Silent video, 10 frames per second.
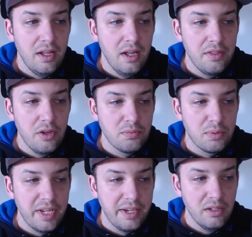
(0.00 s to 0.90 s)
uh, those
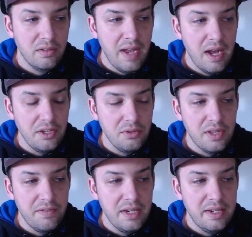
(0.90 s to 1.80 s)
particular
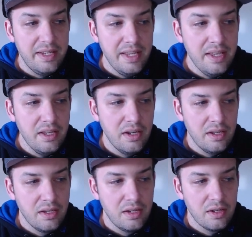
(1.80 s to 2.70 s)
values. If it did